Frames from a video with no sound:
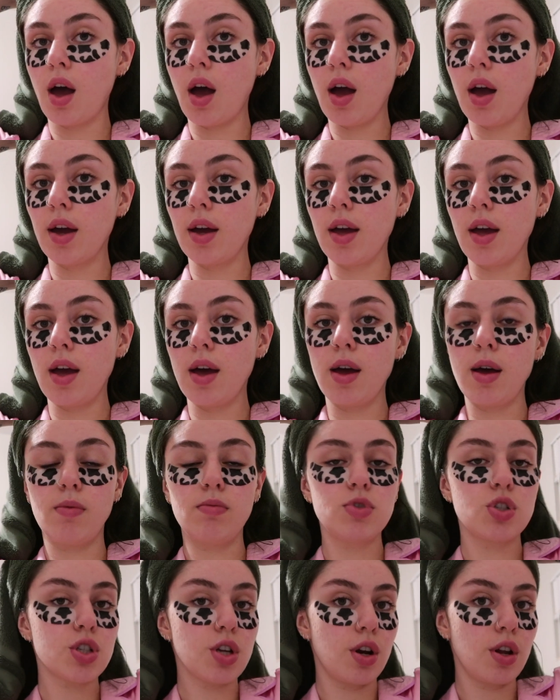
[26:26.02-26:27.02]
I
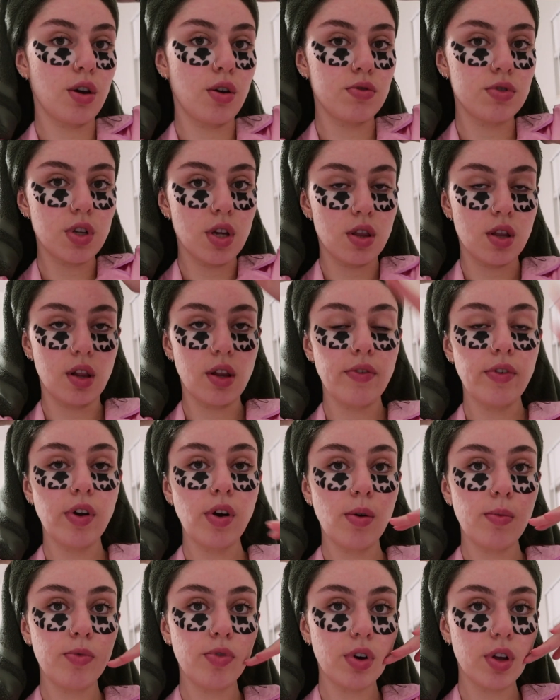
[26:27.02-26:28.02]
am just gonna go sit in the living
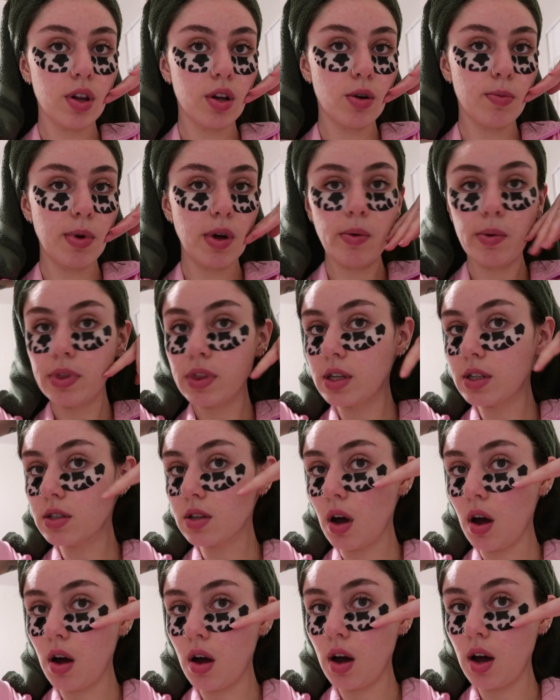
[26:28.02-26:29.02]
room for a little bit with these
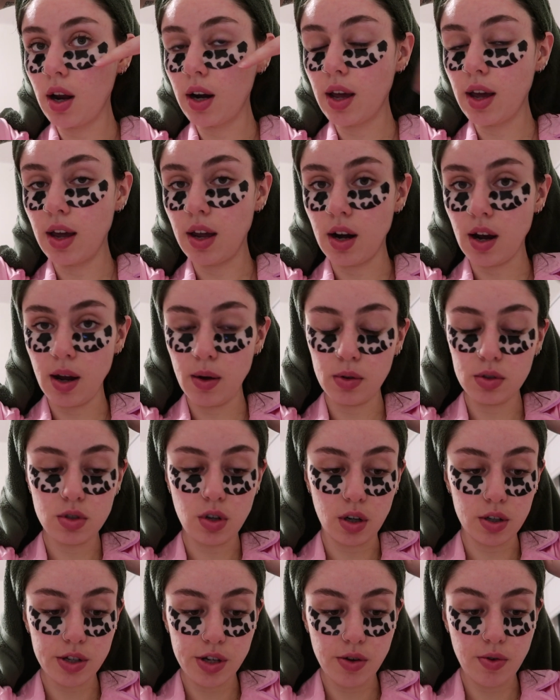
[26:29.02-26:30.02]
on, and I will
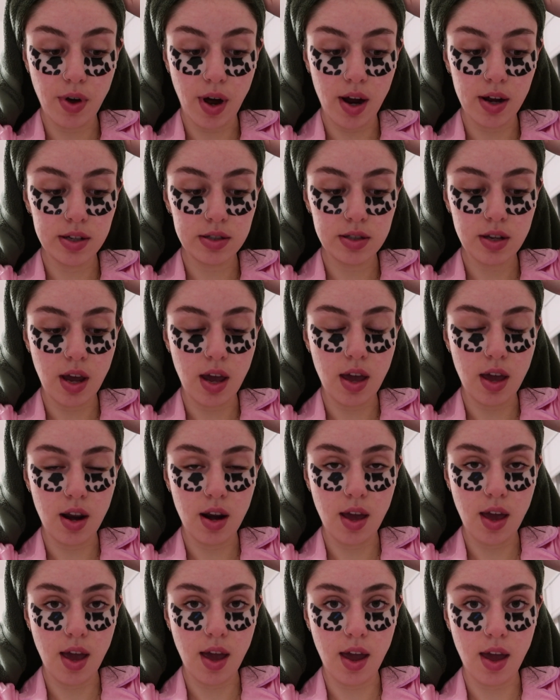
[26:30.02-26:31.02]
talk to you guys
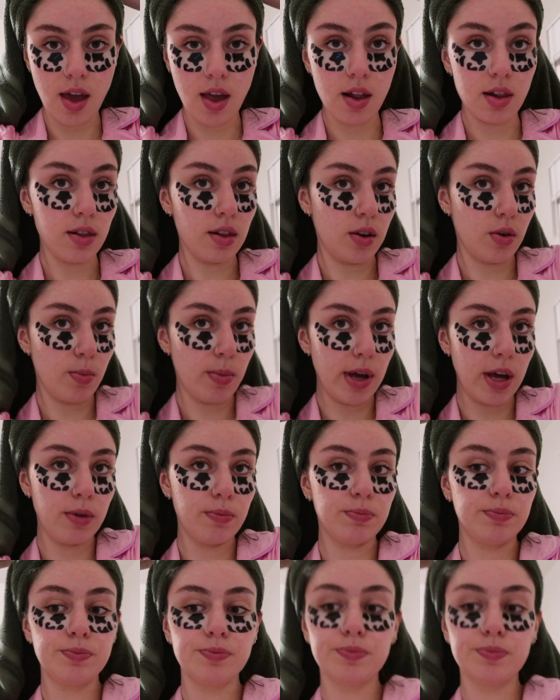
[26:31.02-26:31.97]
in a little bit.